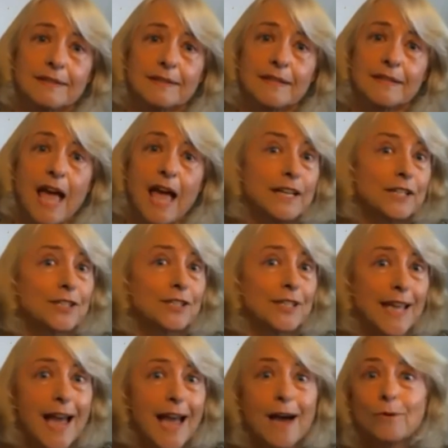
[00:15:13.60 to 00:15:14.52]

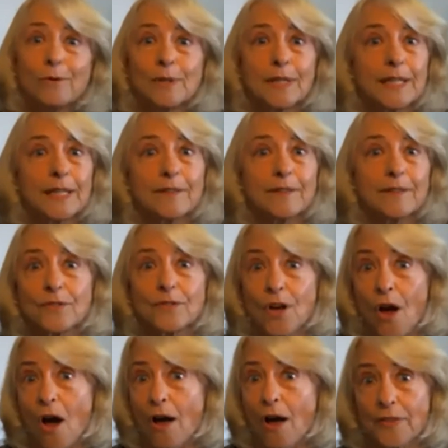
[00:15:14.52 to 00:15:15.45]
actually outlived
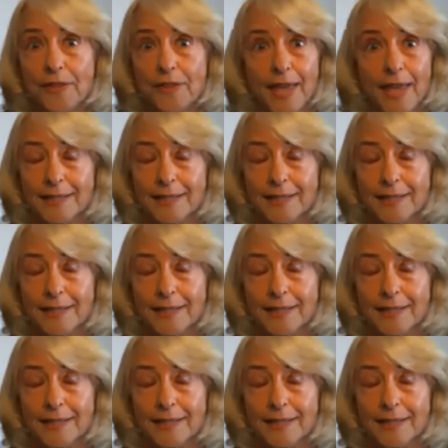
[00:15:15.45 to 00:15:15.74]
all the